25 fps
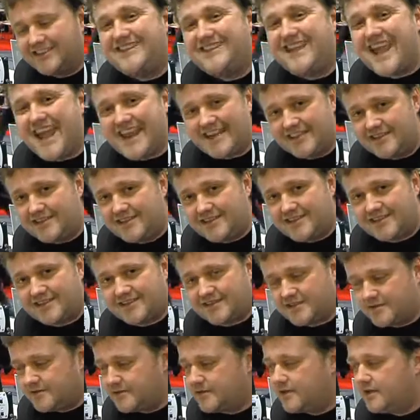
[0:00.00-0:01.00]

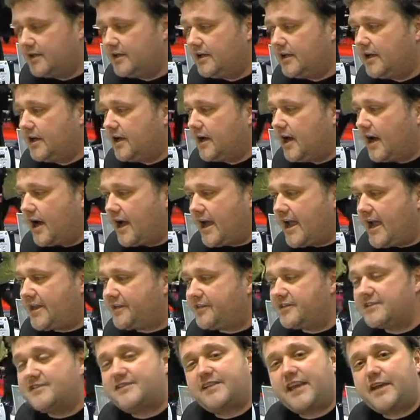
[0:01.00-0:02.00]
dense,
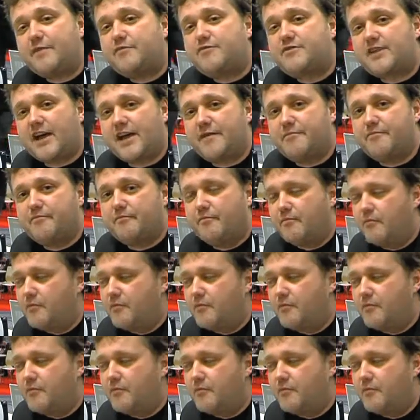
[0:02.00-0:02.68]
at the same time